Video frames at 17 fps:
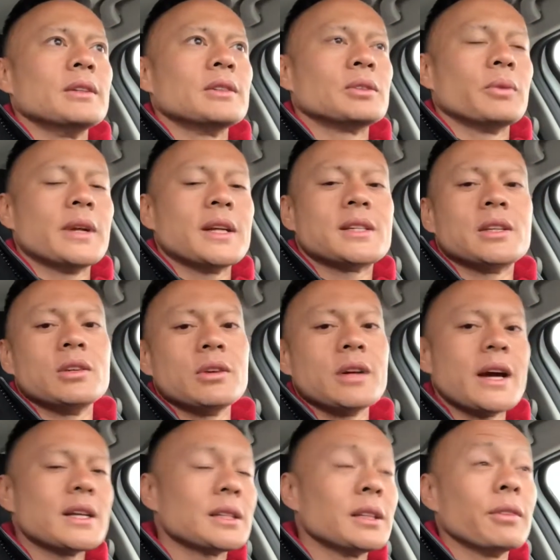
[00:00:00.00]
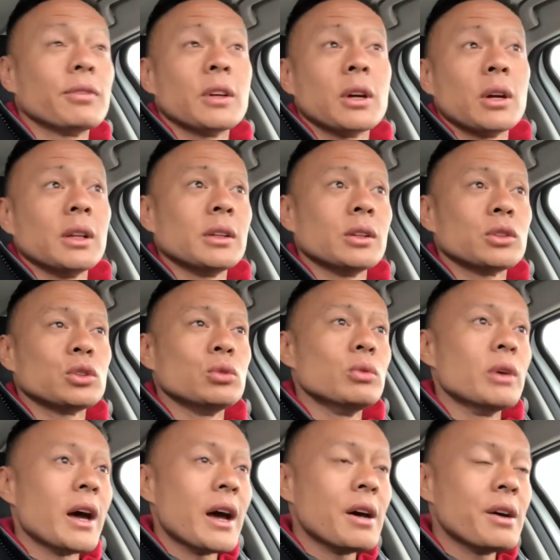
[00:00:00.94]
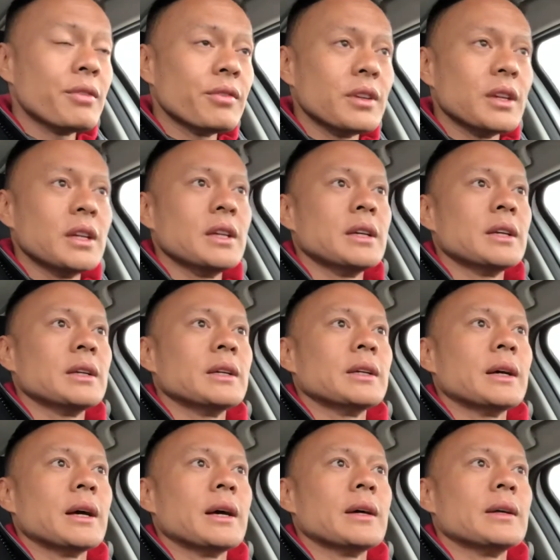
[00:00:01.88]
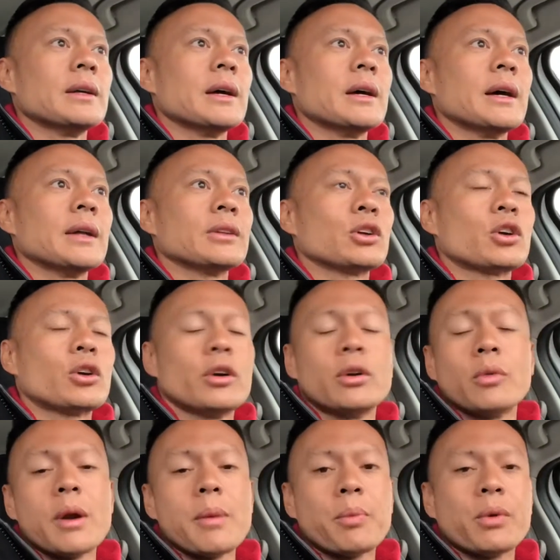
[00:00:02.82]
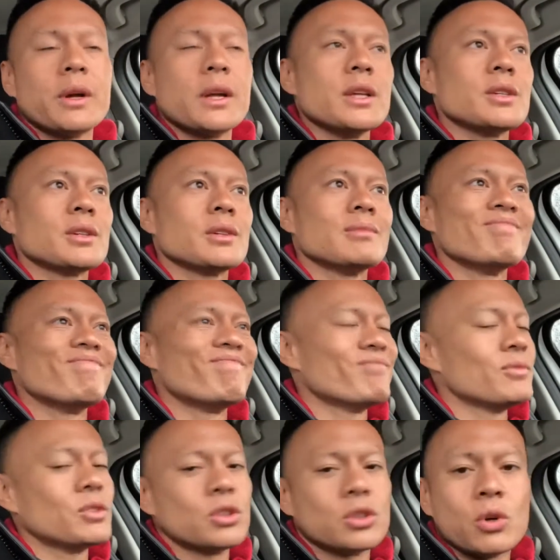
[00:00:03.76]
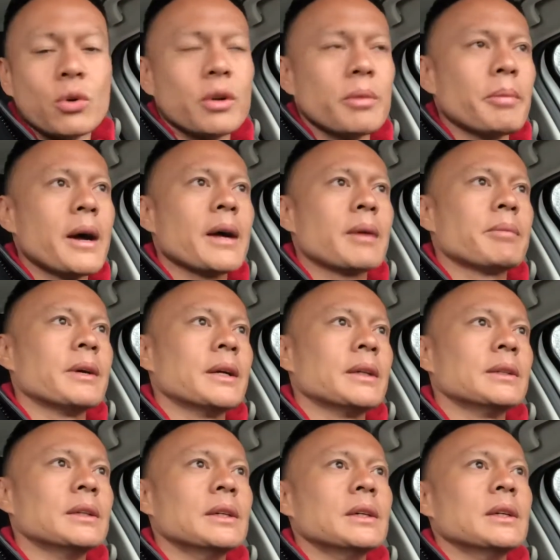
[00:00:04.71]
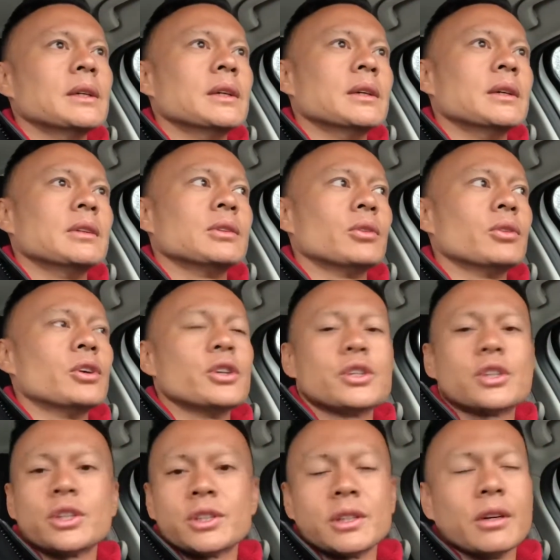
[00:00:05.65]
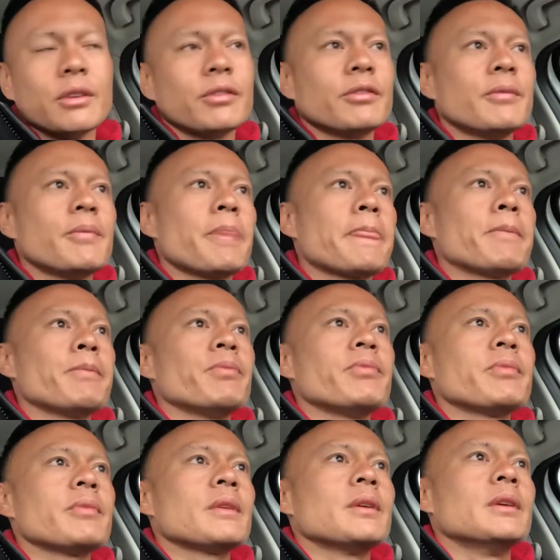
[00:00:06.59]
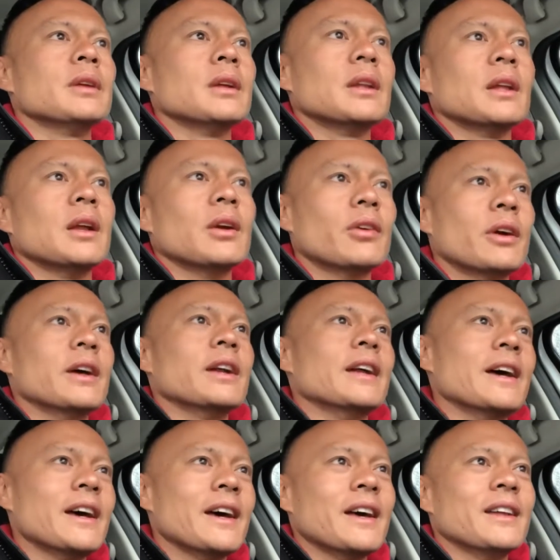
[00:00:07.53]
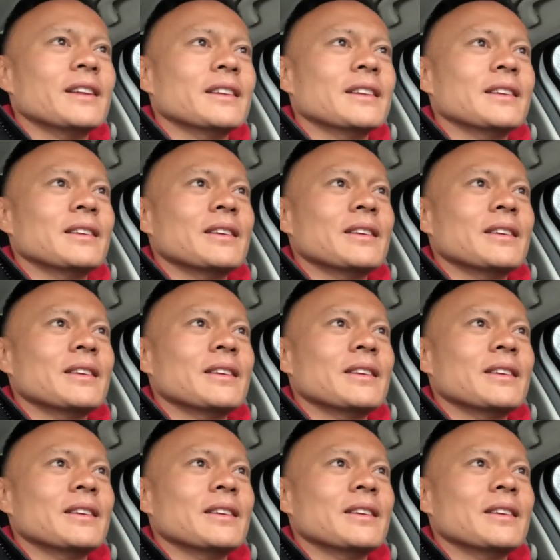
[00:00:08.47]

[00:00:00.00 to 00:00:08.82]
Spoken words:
So when I see you guys lifting a little too heavy at the current rep range, tone it back, man. Don't hurt yourself. All right, and